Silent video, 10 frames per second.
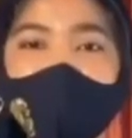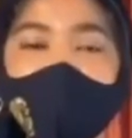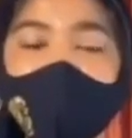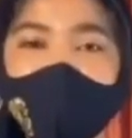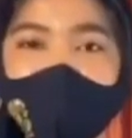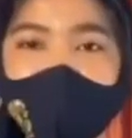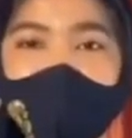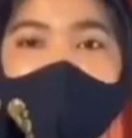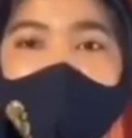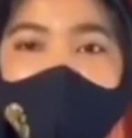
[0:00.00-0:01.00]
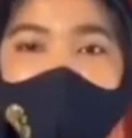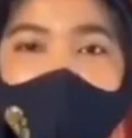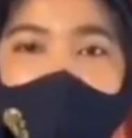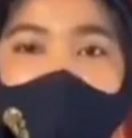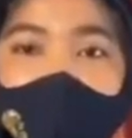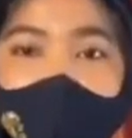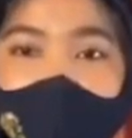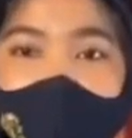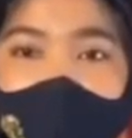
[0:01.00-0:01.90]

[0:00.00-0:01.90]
home visits have been introduced.